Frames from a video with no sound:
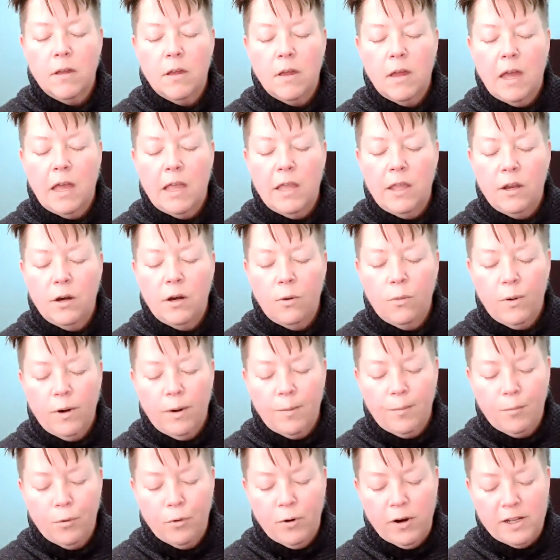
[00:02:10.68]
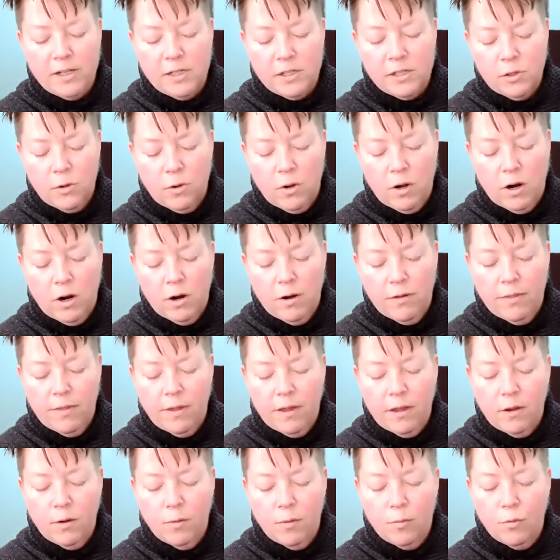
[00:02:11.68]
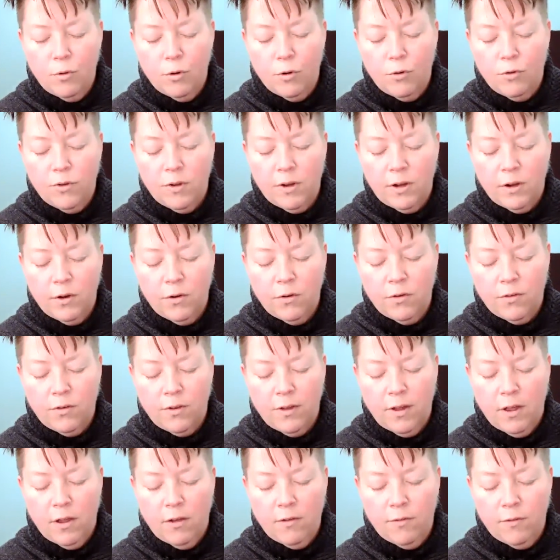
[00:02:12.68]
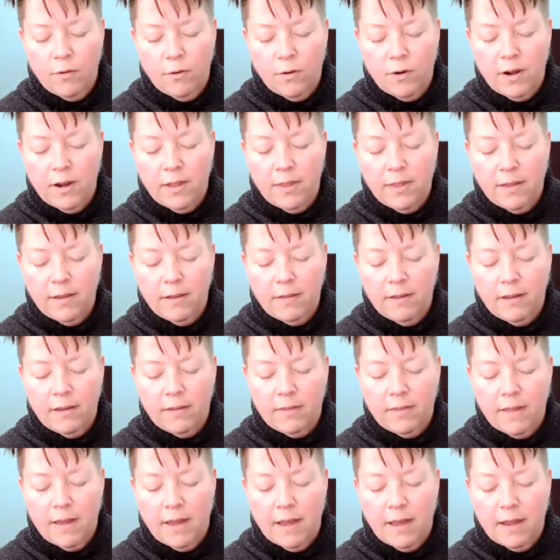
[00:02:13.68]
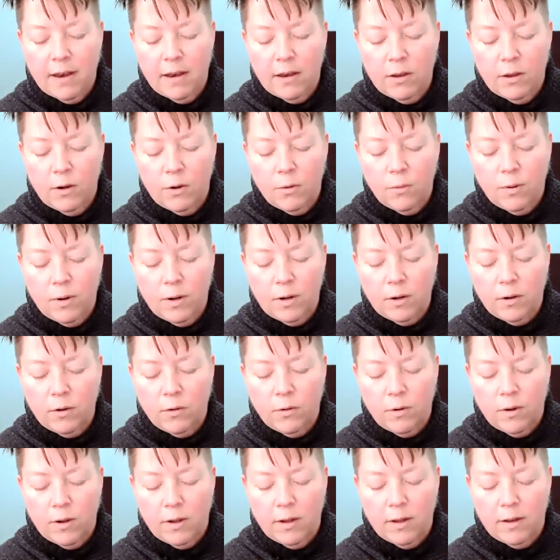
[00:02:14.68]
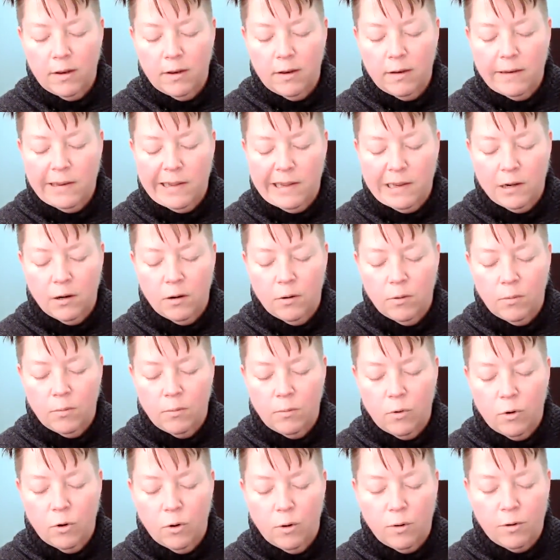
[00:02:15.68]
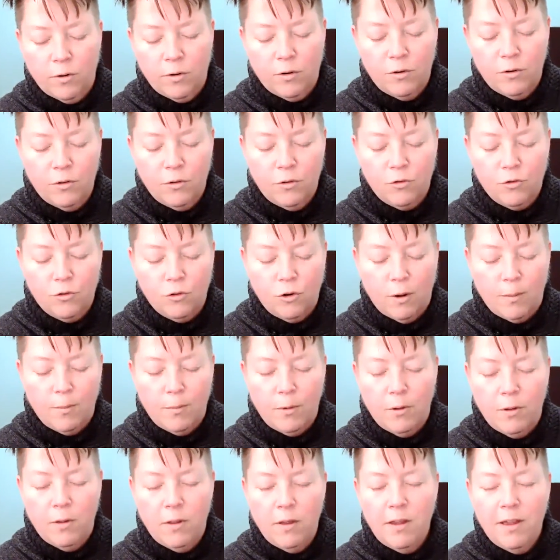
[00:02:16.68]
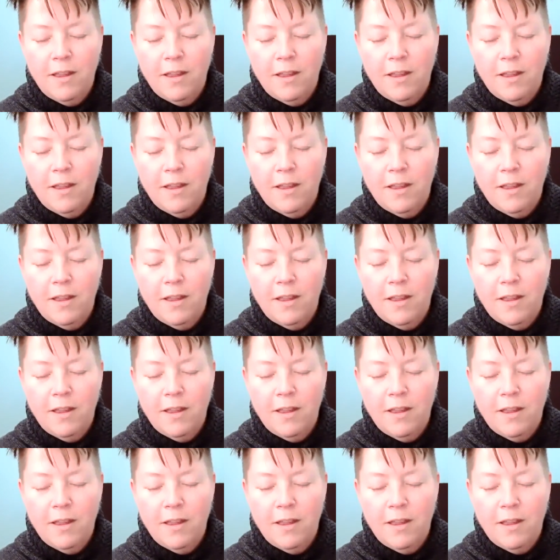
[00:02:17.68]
And you don't want to press so hard that you're bruising yourself or anything like that. You don't want to create, more trouble.